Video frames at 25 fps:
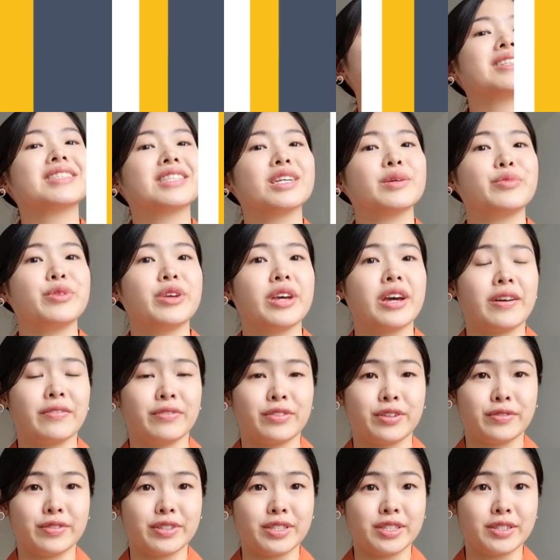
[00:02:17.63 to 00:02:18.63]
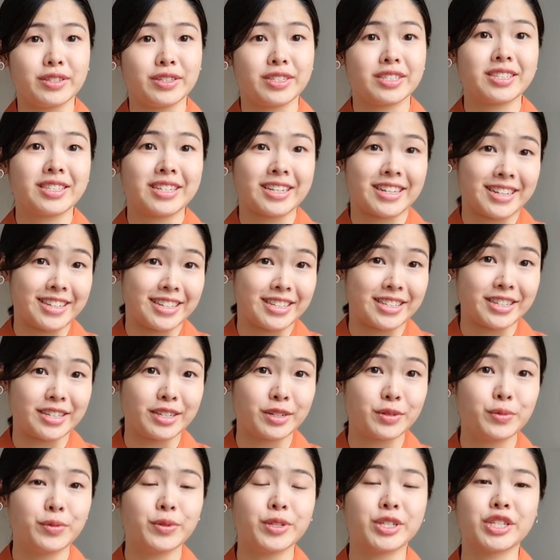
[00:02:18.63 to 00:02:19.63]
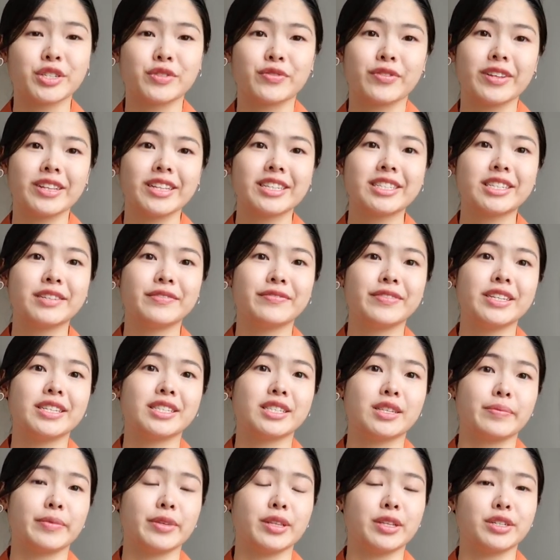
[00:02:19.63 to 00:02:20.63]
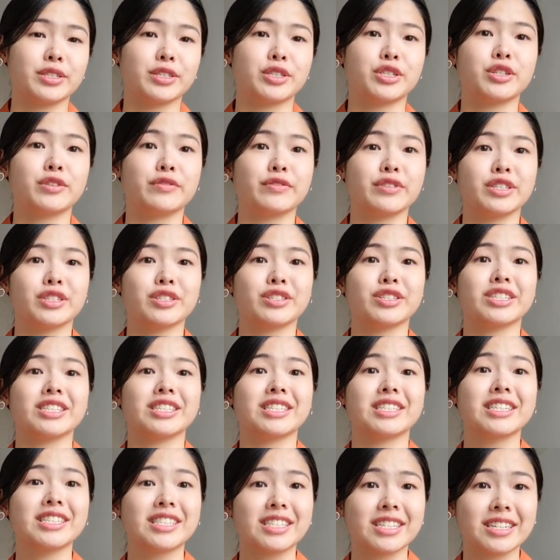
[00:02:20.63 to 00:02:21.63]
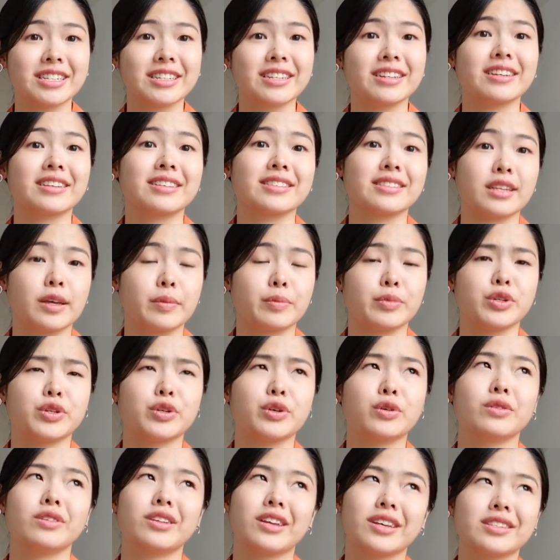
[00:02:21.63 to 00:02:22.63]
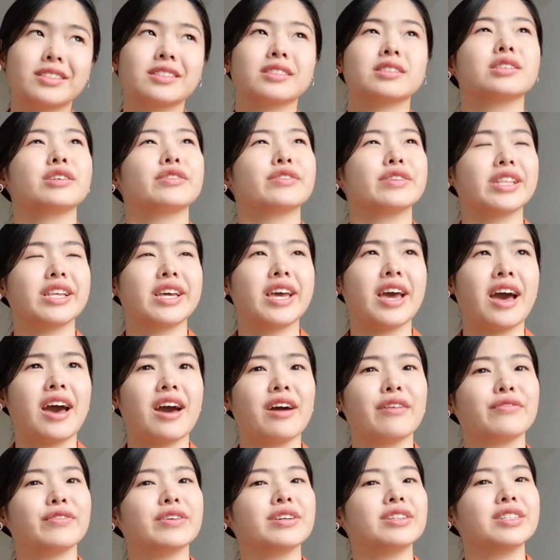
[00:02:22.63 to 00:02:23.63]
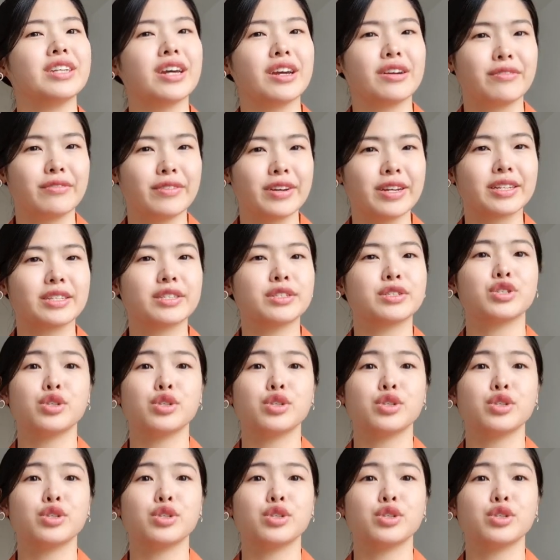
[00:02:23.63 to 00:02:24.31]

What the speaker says: So next up, we have the research technician, which is relatively similar to the research assistant, except you don't necessarily have a direct